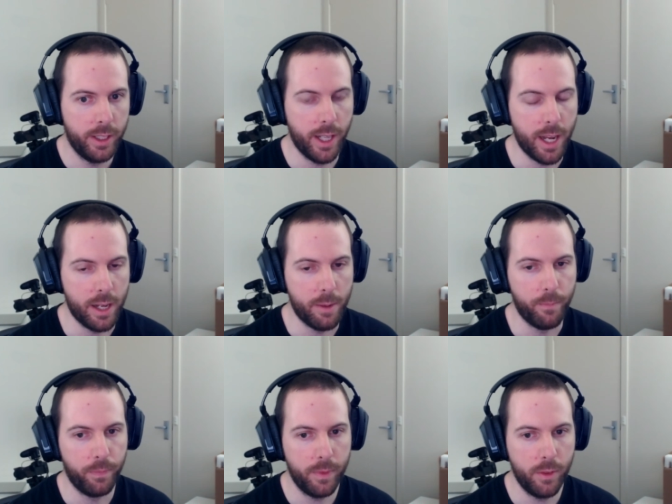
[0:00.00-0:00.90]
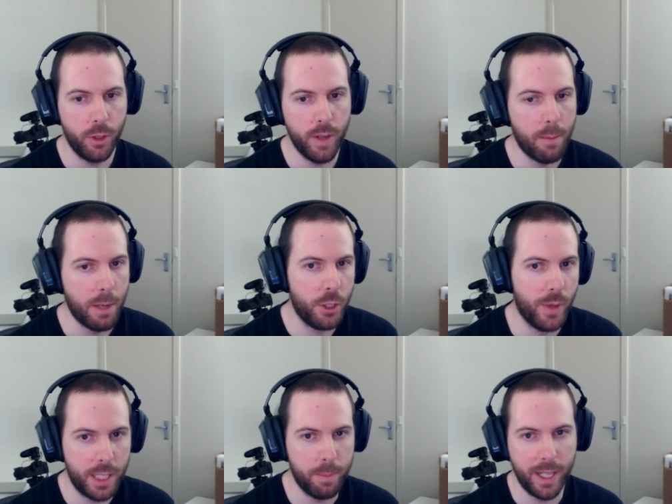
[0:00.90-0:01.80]
How much do I
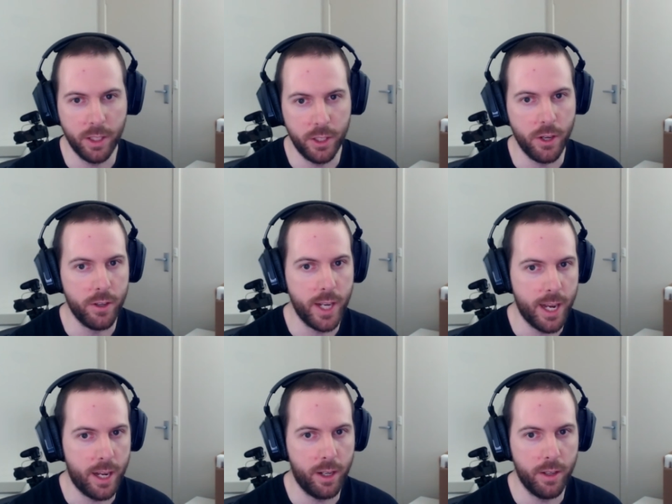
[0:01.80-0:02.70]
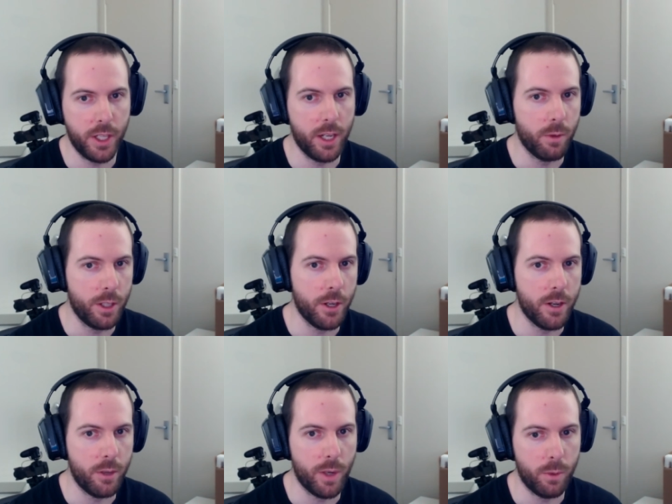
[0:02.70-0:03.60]
expect it to go down? Is it going to
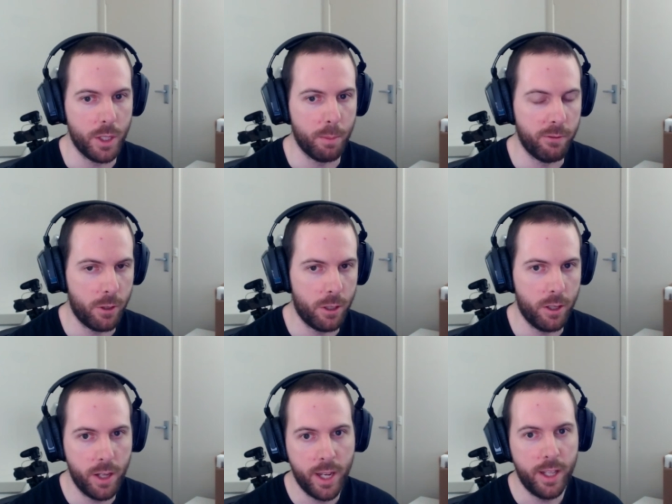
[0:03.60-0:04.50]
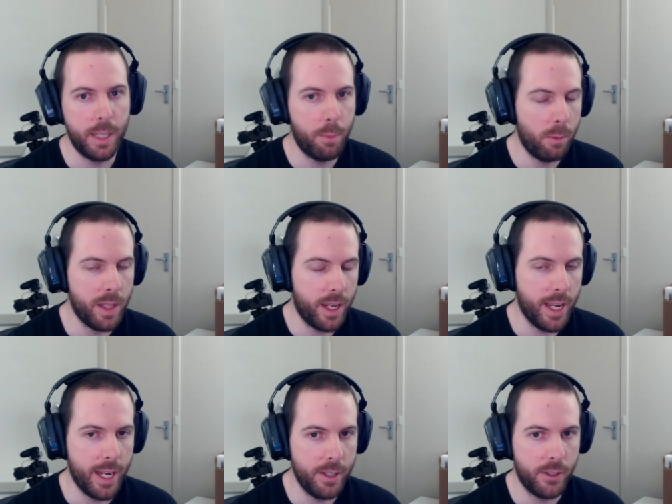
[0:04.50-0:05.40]
return to where it was before? That's probably the
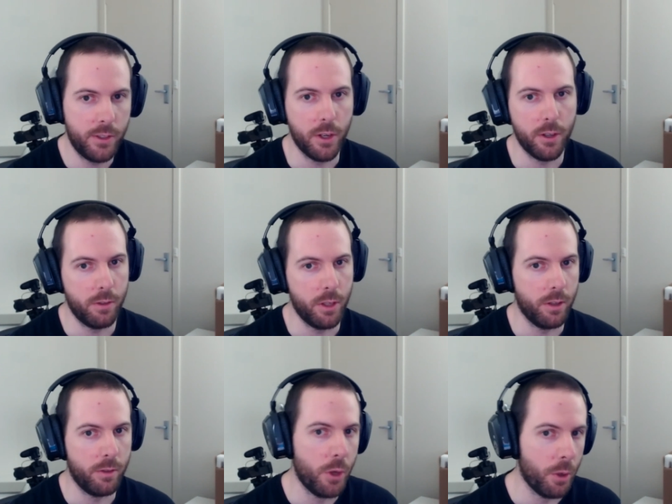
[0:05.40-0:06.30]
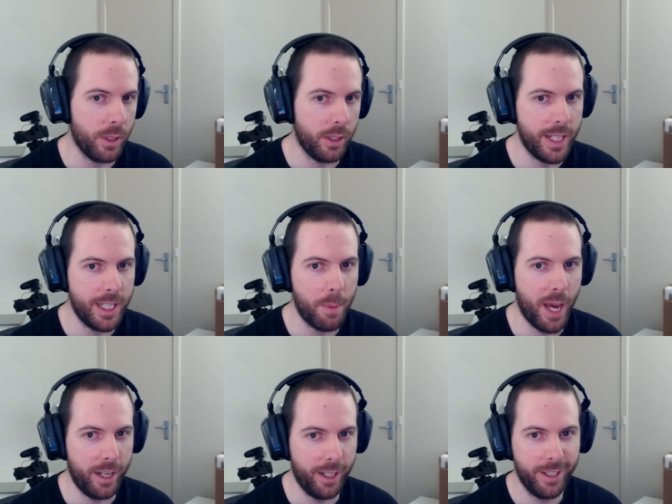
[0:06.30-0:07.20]
case. So, don't really need to
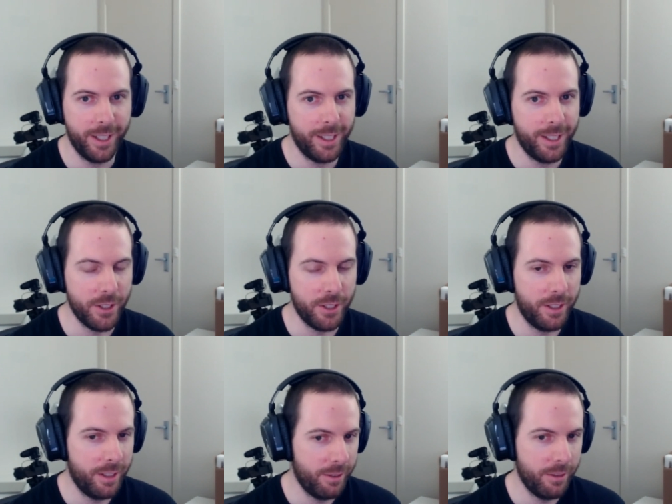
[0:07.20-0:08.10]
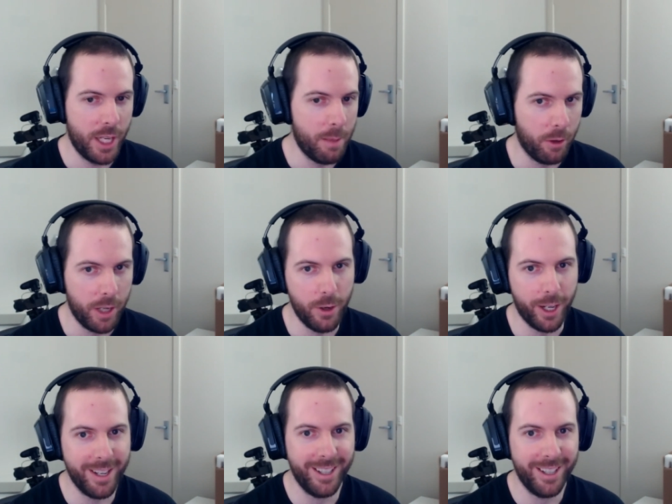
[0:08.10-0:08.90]
panic. Just keep on going.